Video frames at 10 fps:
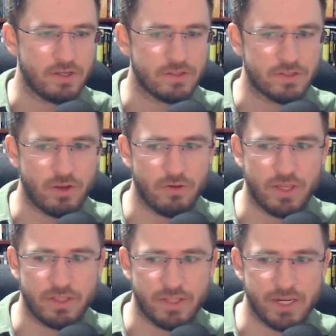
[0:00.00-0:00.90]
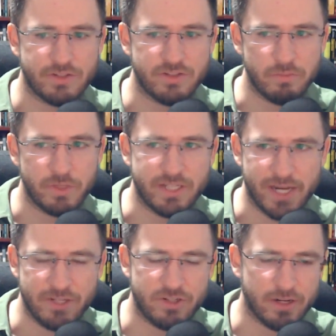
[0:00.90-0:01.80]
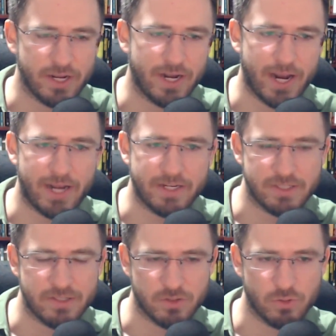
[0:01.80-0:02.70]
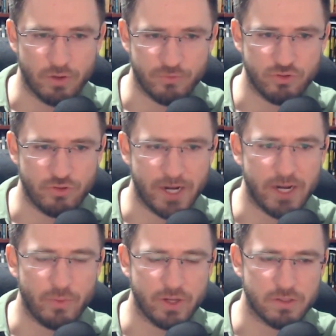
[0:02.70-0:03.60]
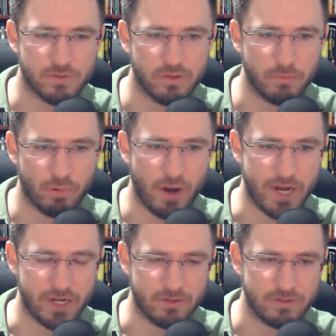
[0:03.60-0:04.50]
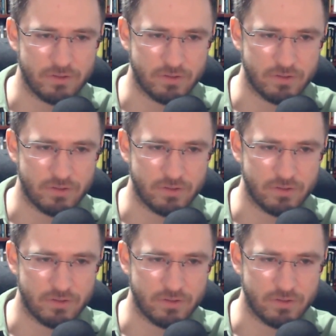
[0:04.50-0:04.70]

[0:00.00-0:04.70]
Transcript: so that the instrumentation can act as a sort of training wheels for the brain